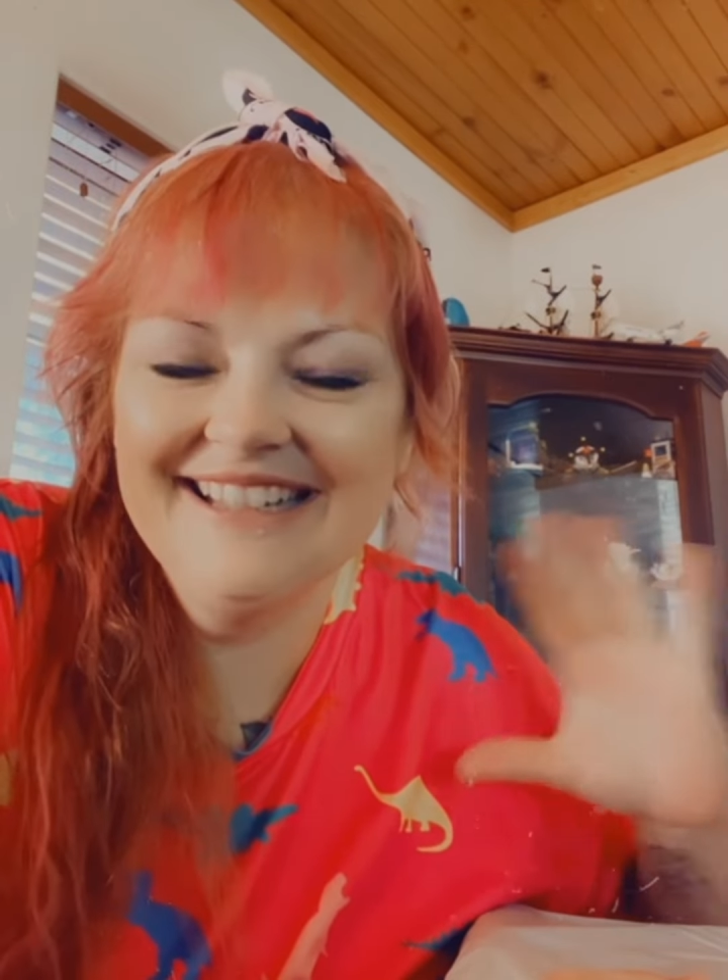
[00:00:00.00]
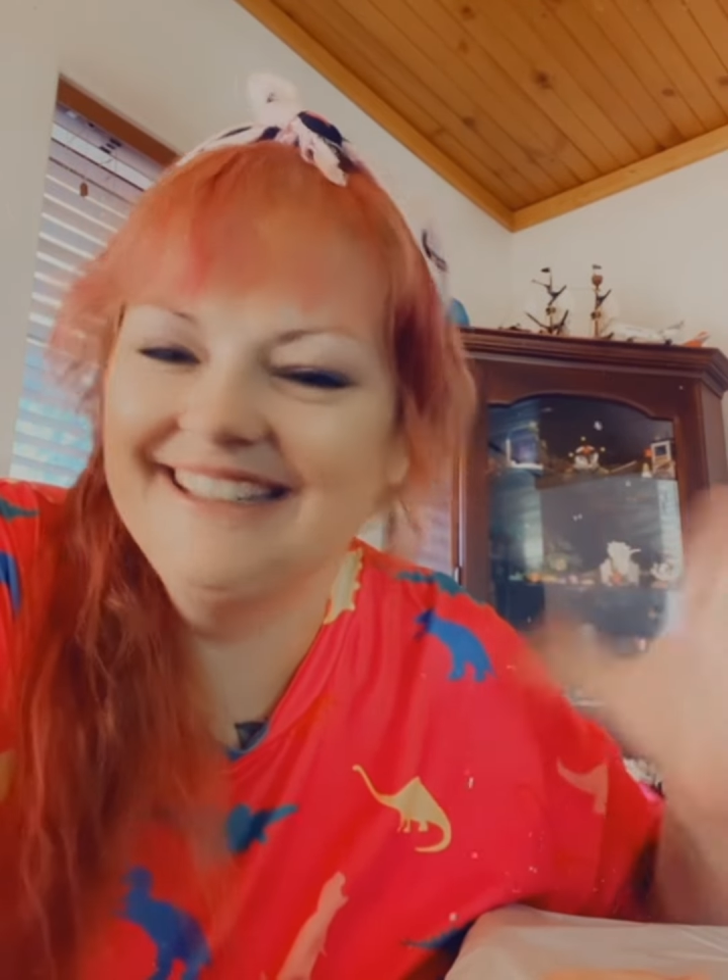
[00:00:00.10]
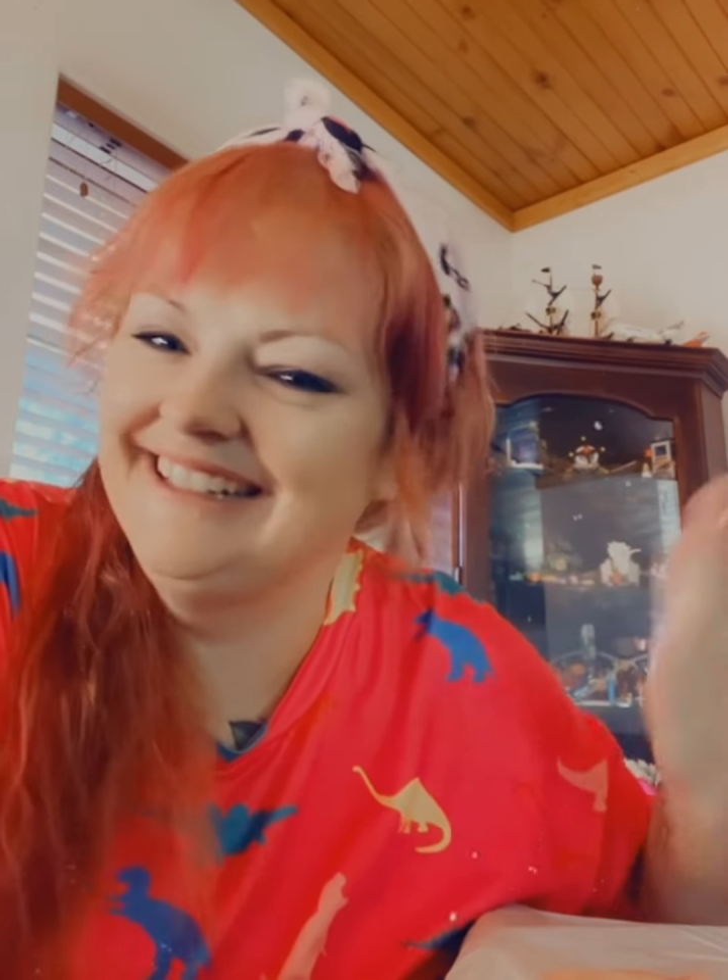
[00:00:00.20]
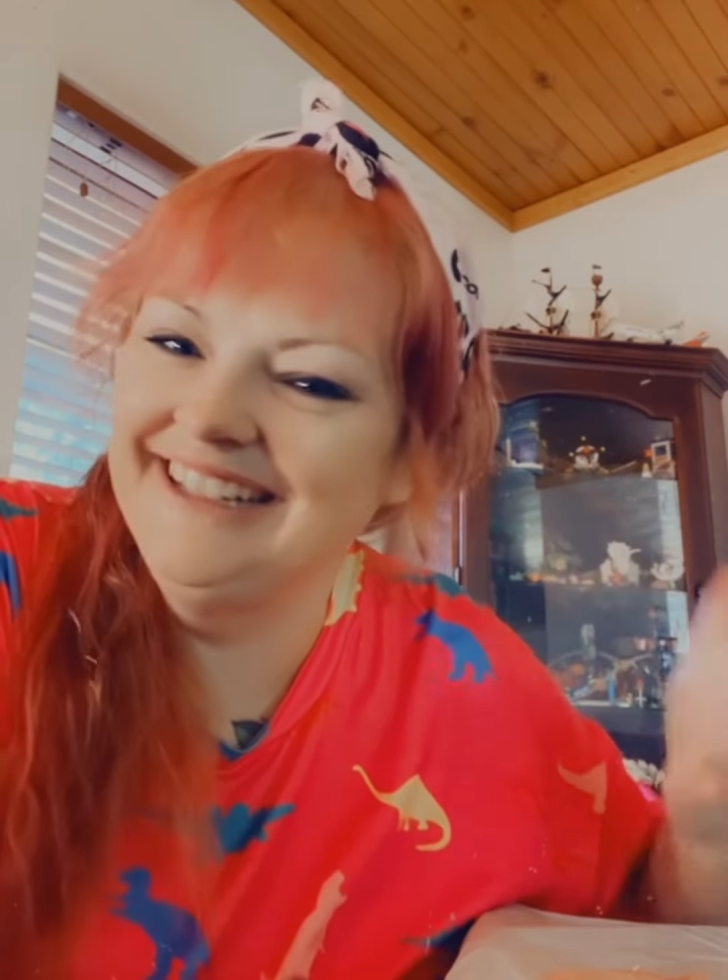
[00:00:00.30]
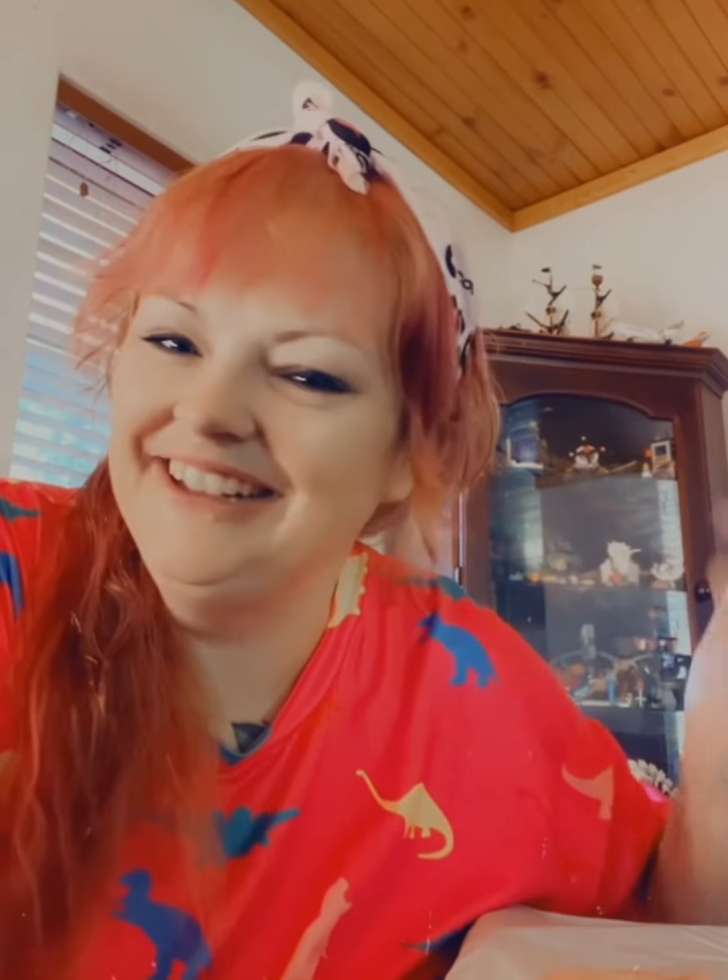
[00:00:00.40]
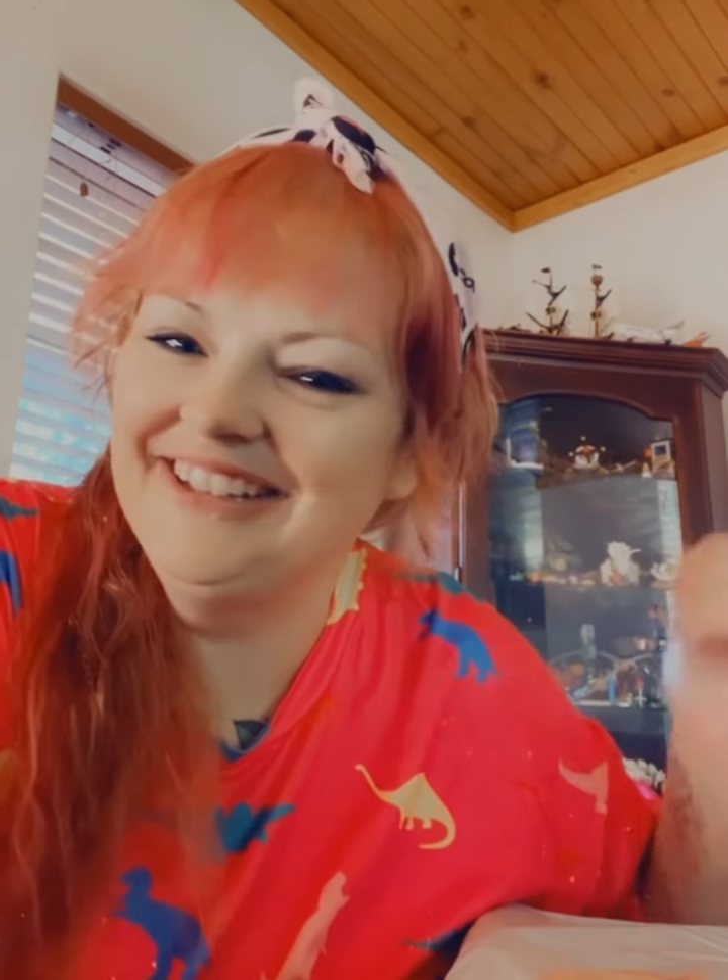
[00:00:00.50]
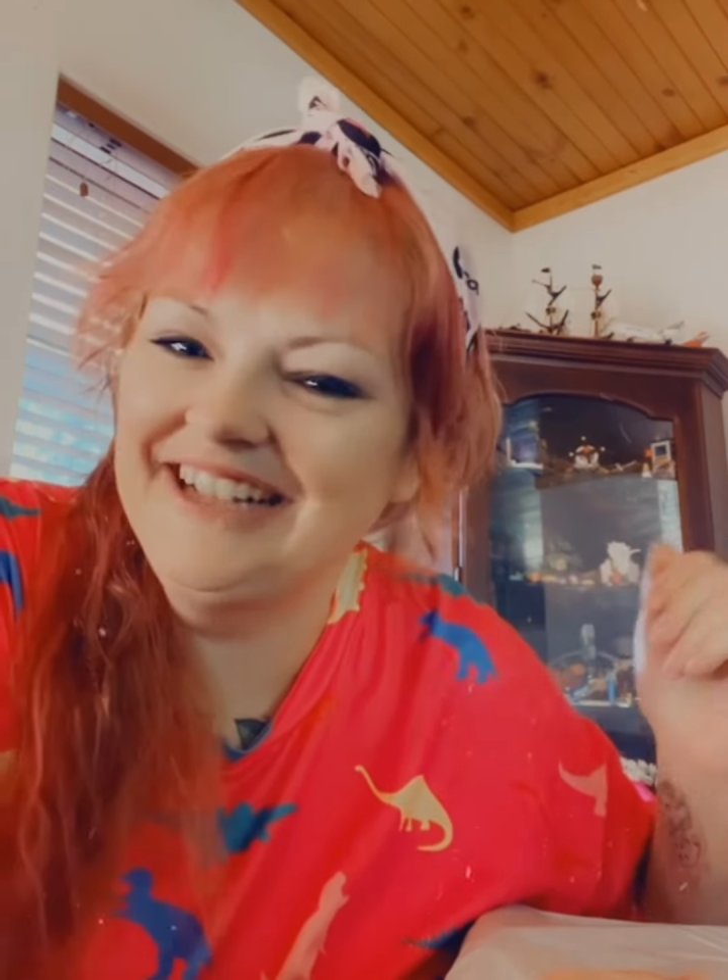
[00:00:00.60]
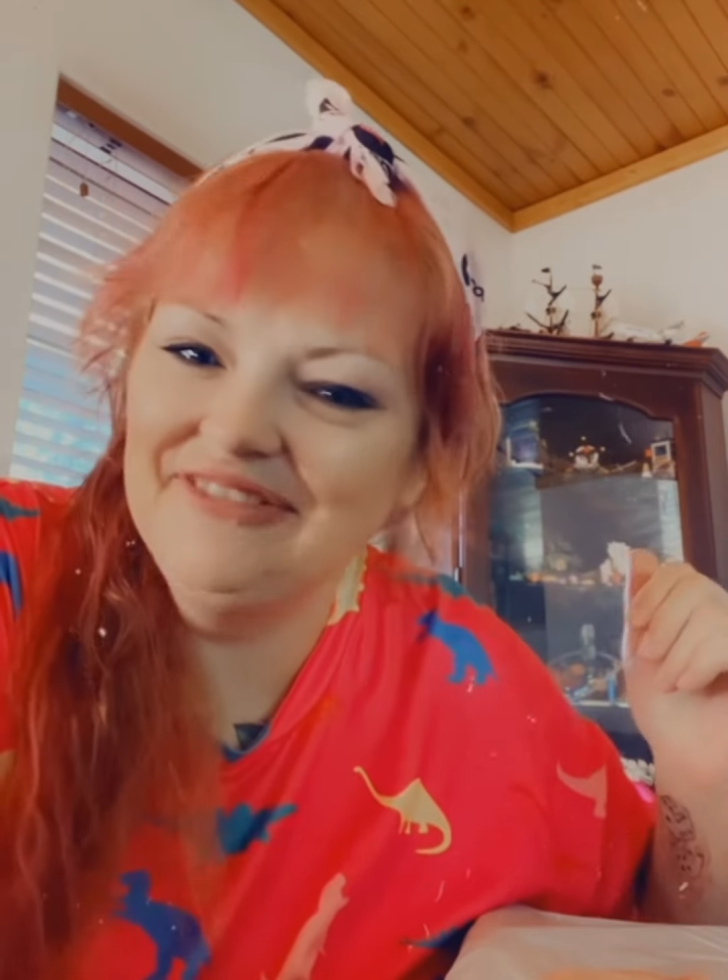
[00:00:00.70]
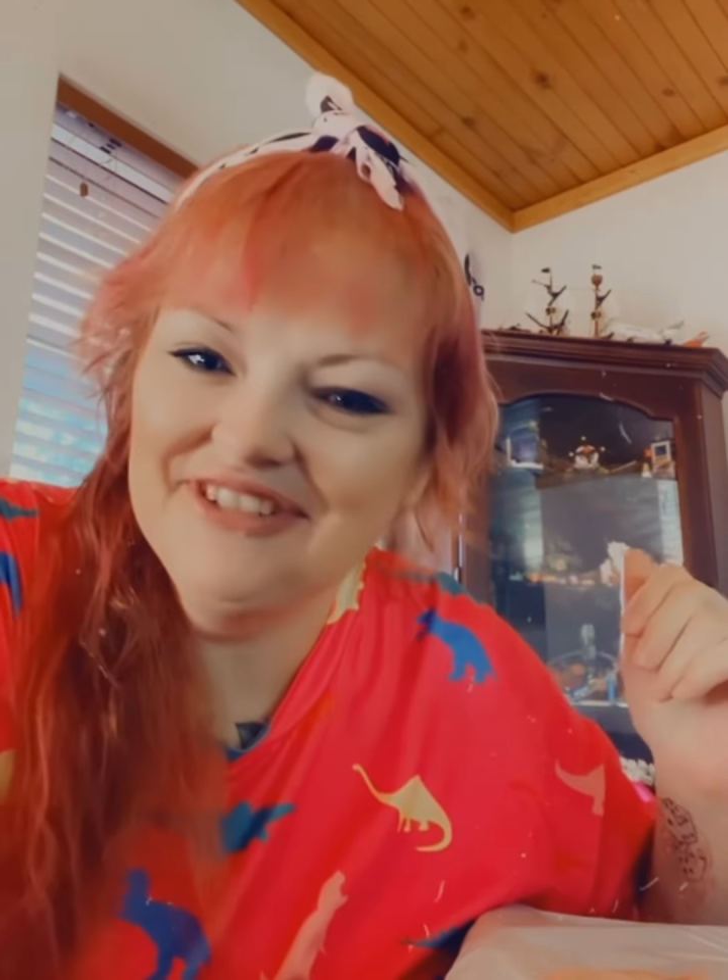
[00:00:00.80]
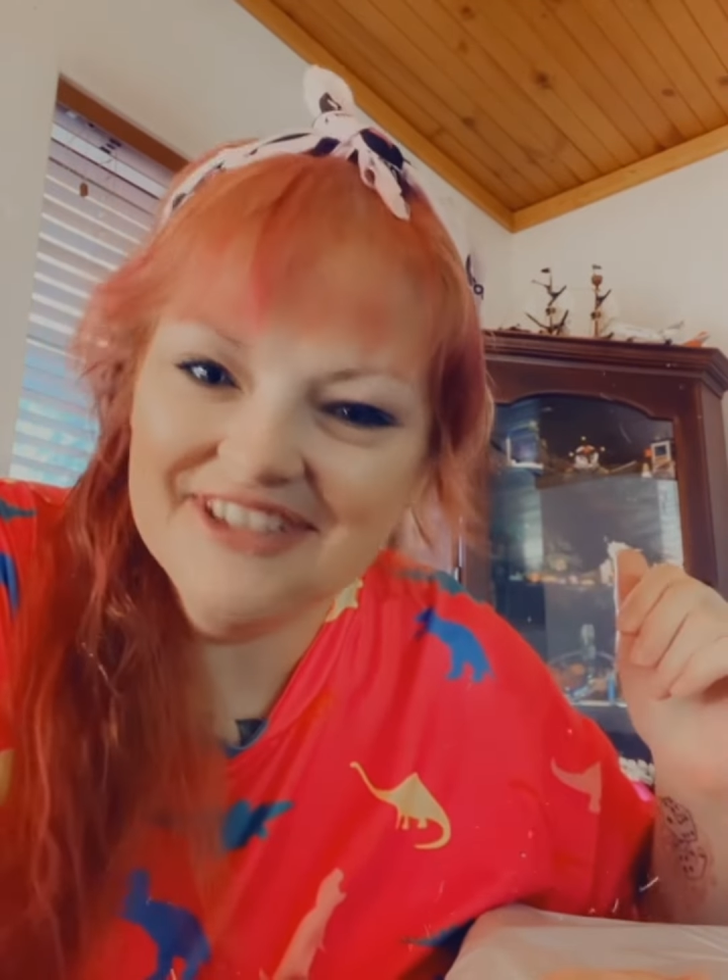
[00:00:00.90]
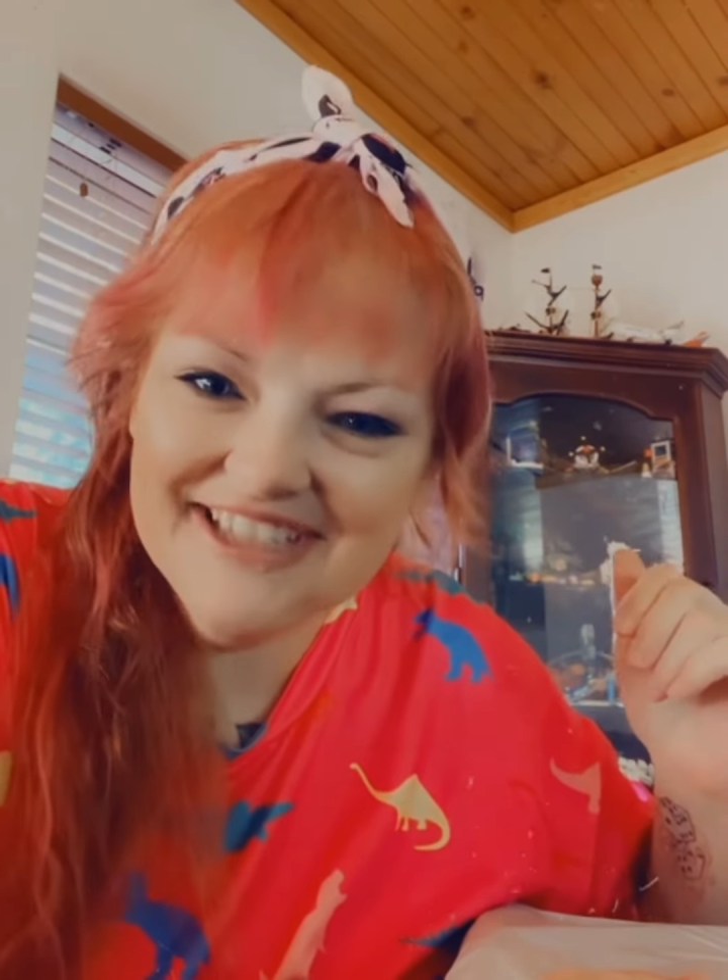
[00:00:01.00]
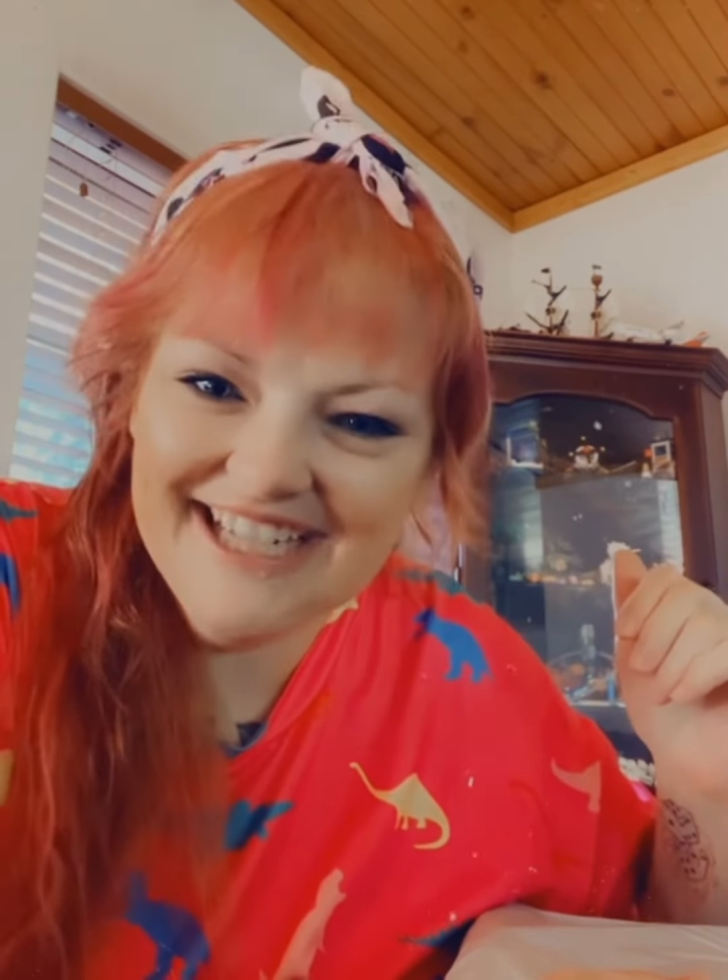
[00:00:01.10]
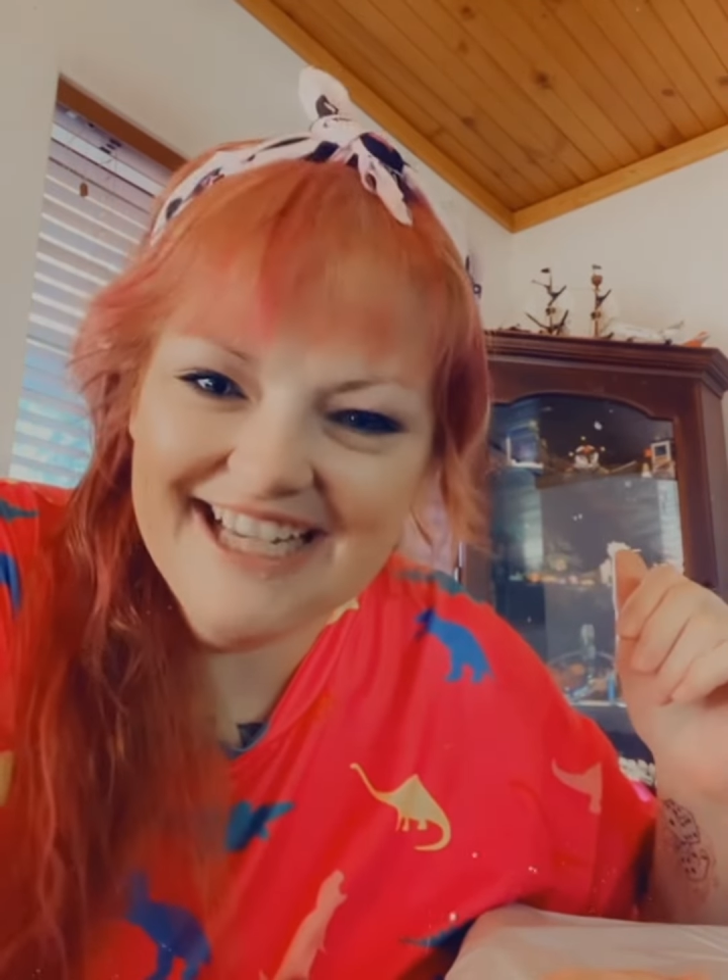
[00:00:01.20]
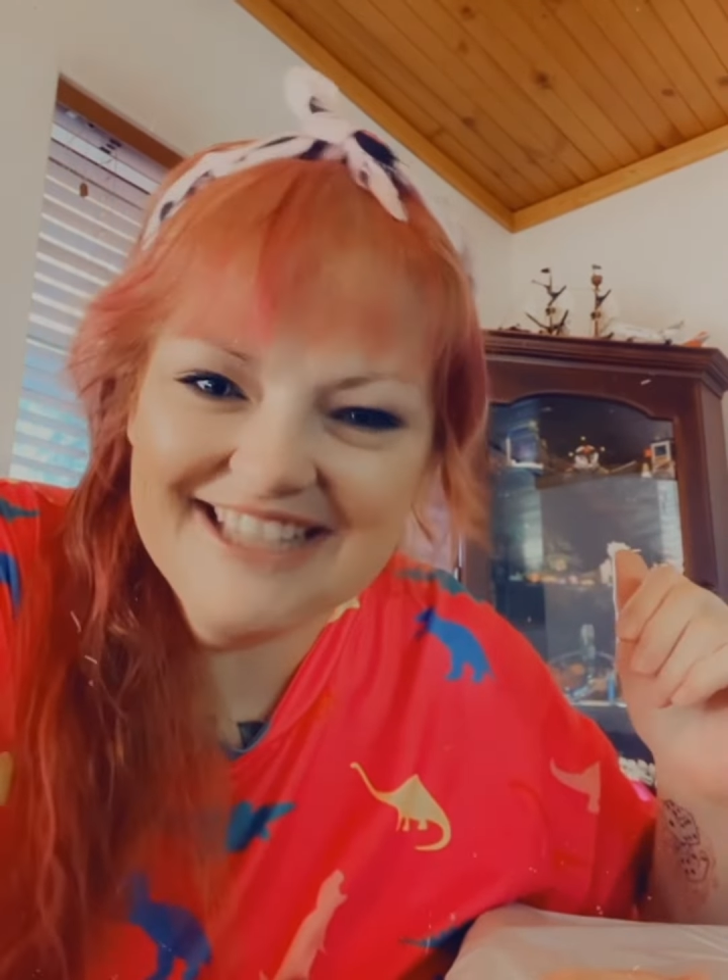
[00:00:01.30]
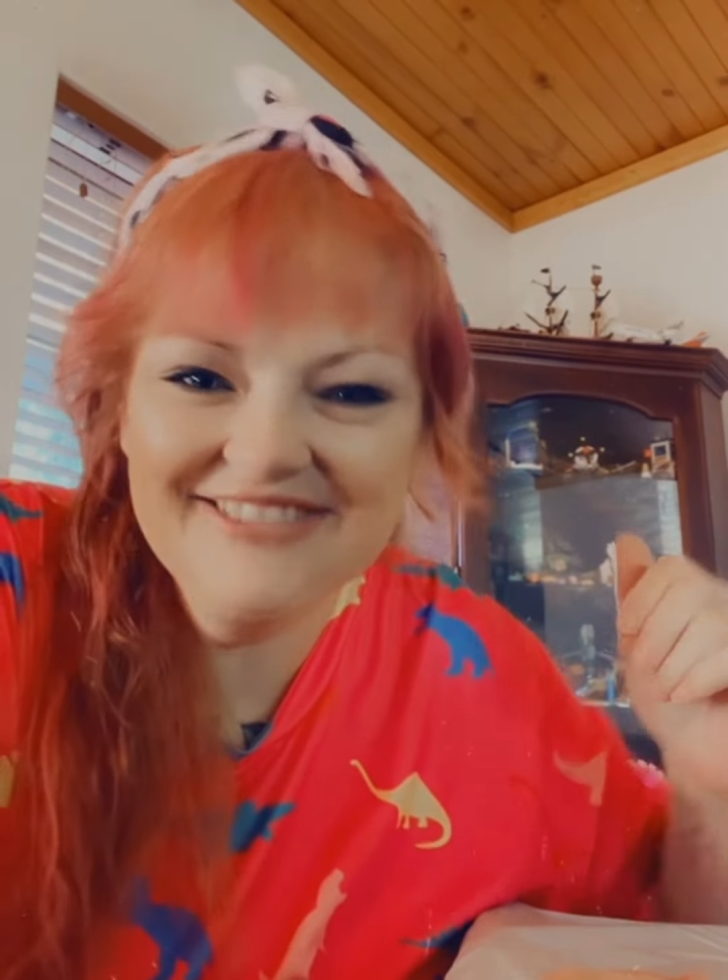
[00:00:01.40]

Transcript: And you can have a look at it as